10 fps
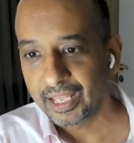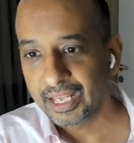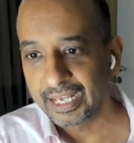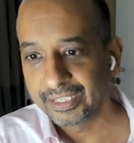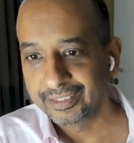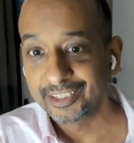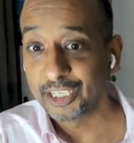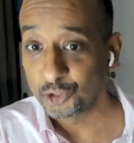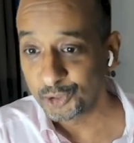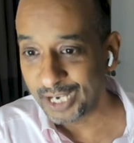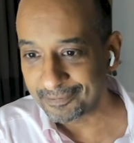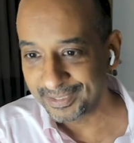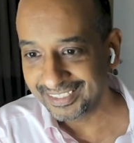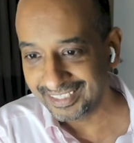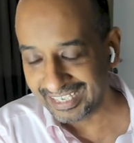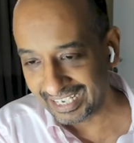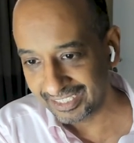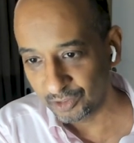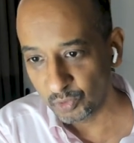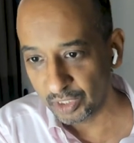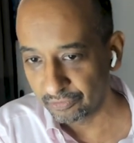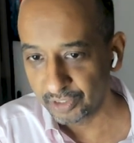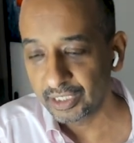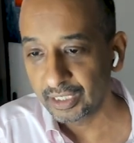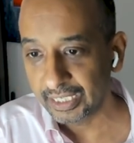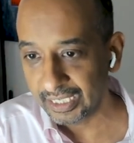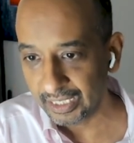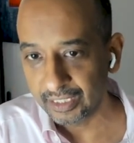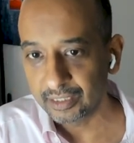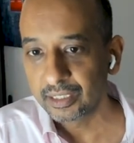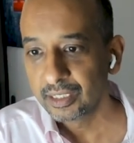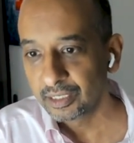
and they do happen, and we're very lucky in